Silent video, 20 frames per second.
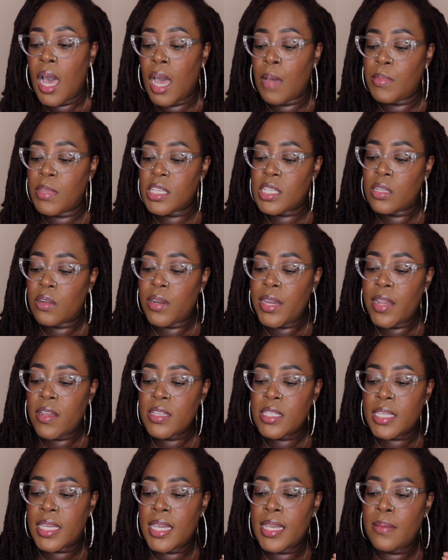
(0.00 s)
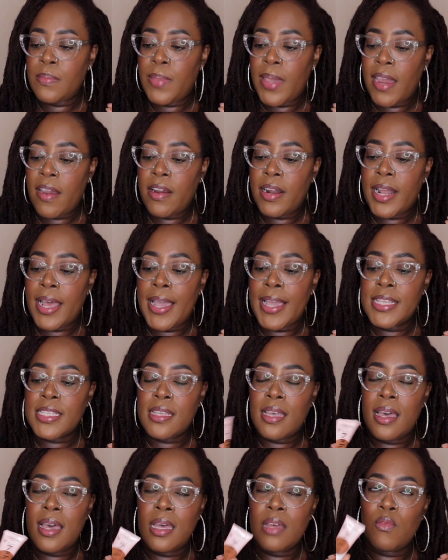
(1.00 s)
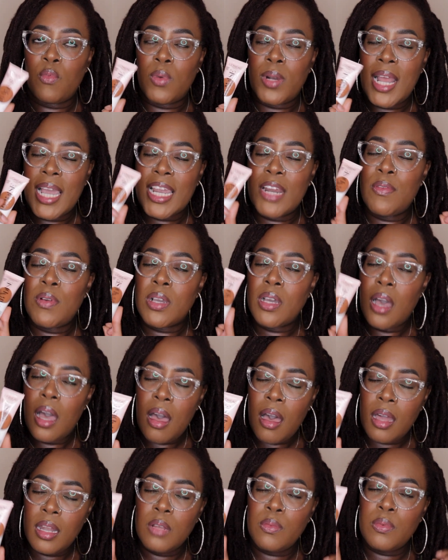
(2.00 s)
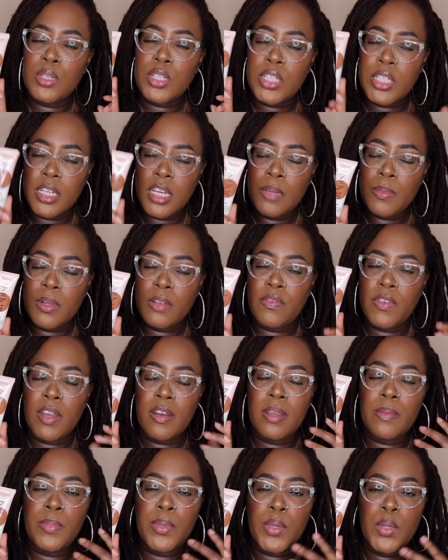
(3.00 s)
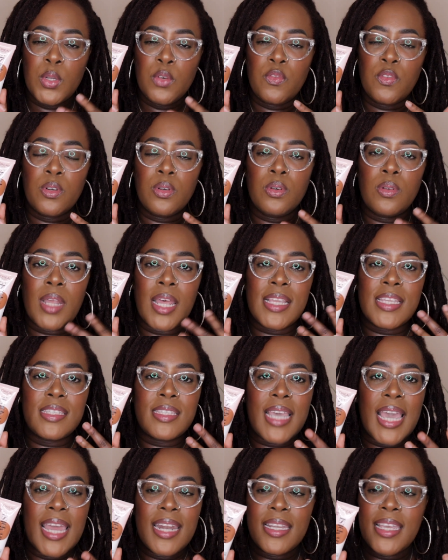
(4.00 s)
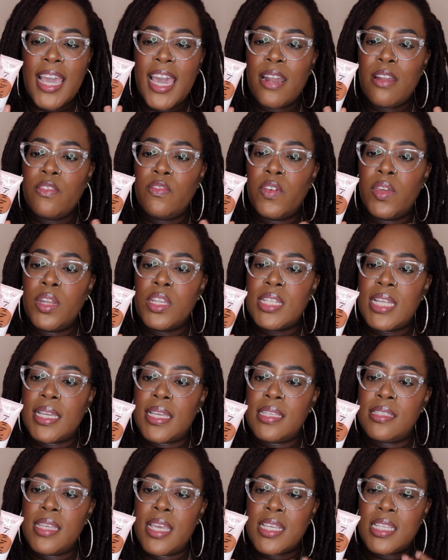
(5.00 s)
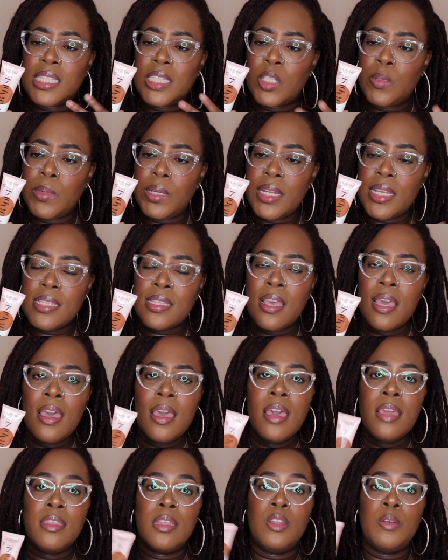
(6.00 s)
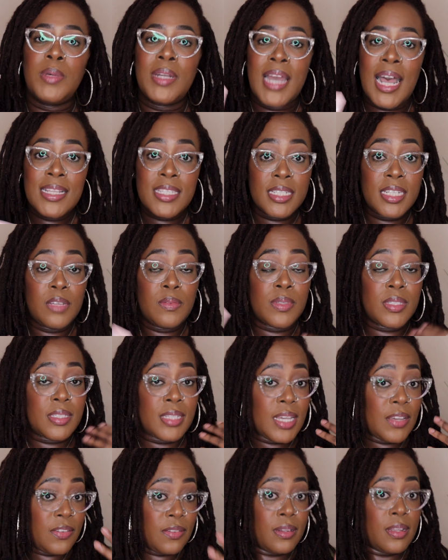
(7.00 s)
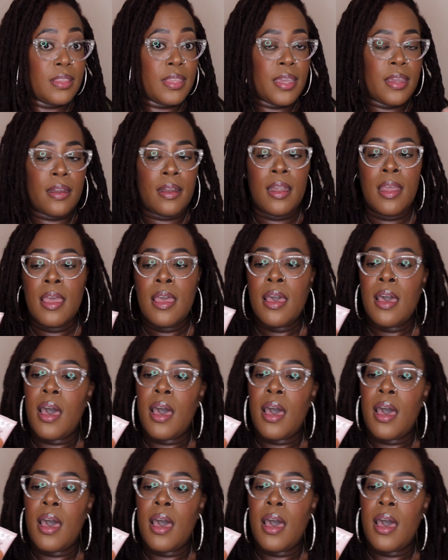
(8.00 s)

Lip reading: This L'Oreal Skin Paradise, what I can recall, it was sheer but very beautiful. That satin kind of finish, like it says, luminous. The luminosity was definitely there.